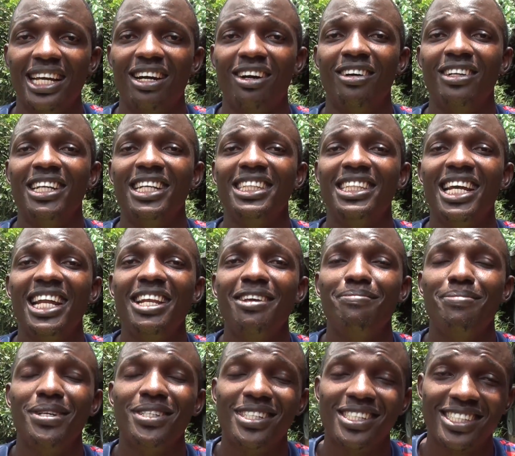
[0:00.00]
on a daily
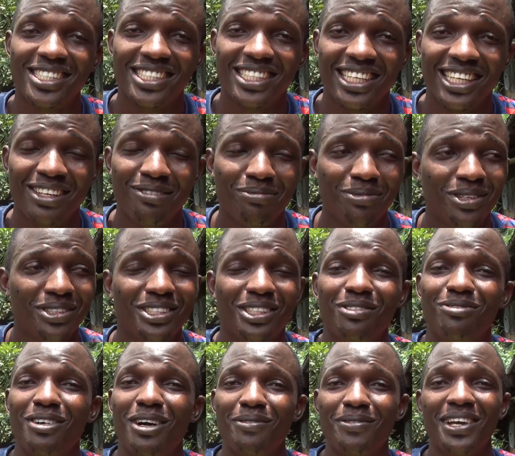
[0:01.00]
basis in poultry
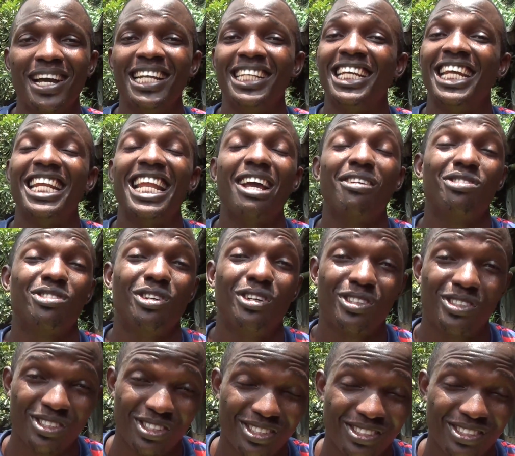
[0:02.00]
farming and in livestock.